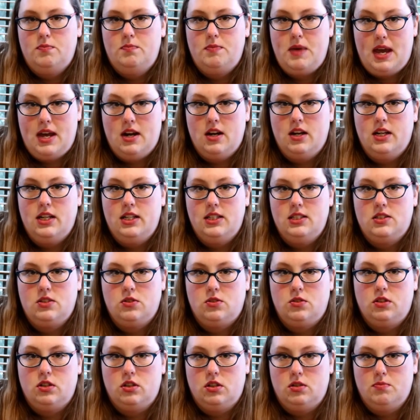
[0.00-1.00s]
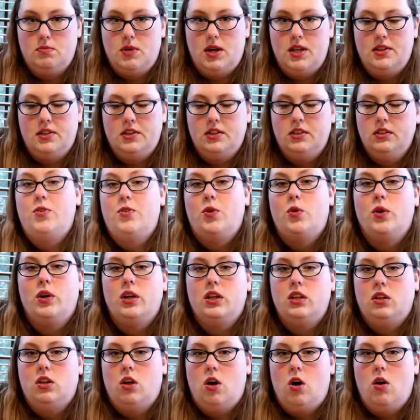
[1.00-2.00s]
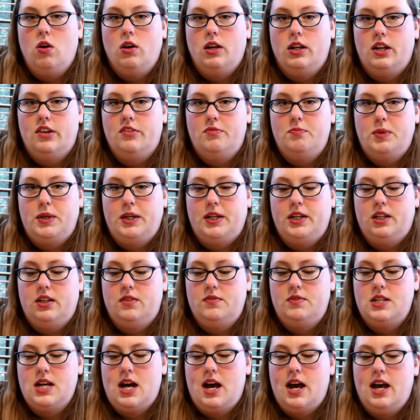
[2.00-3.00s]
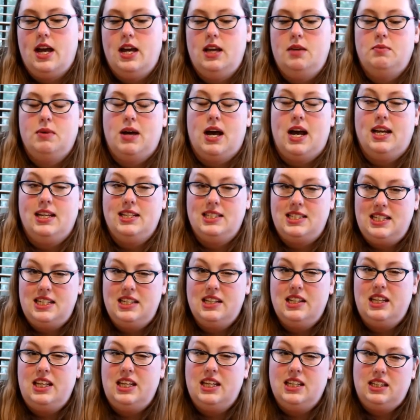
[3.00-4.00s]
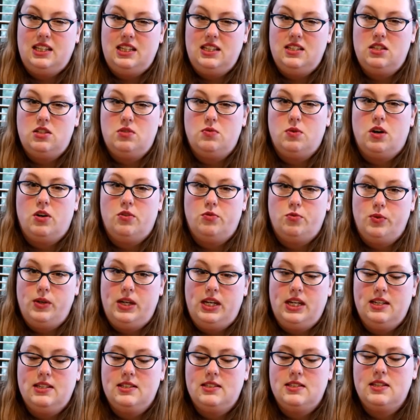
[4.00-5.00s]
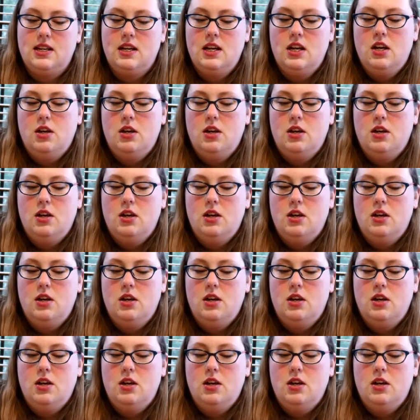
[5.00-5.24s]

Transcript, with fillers: parents or their mother for a long enough period of time, ideally at least 12 weeks,